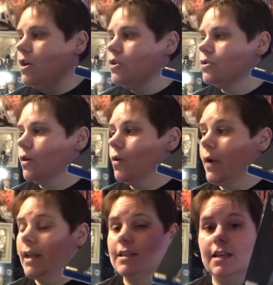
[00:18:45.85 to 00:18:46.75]
So
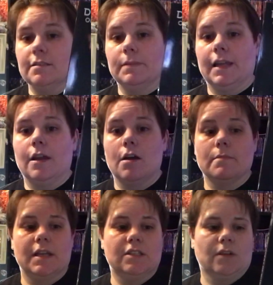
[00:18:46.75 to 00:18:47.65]
it does play on
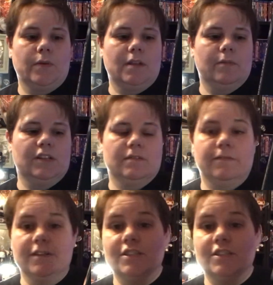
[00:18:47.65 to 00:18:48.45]
my Sony region free,